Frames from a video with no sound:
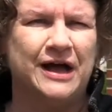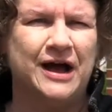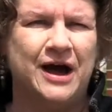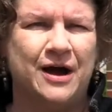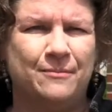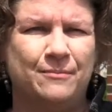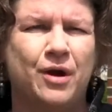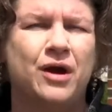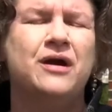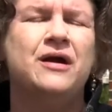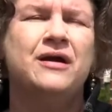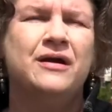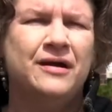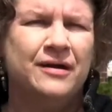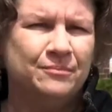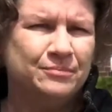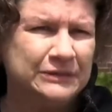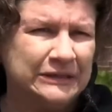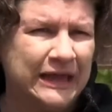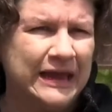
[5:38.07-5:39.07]
um,
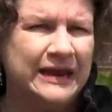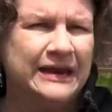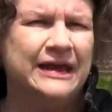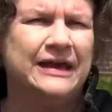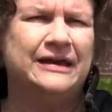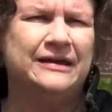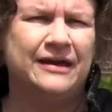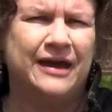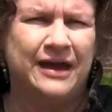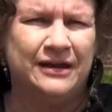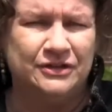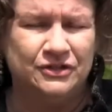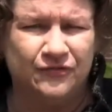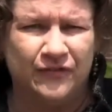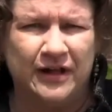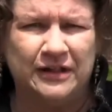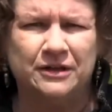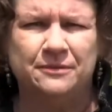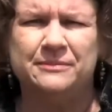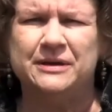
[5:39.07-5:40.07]
planning and
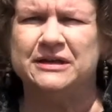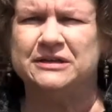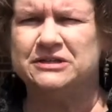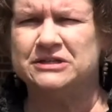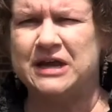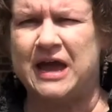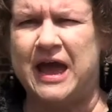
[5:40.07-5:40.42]
development.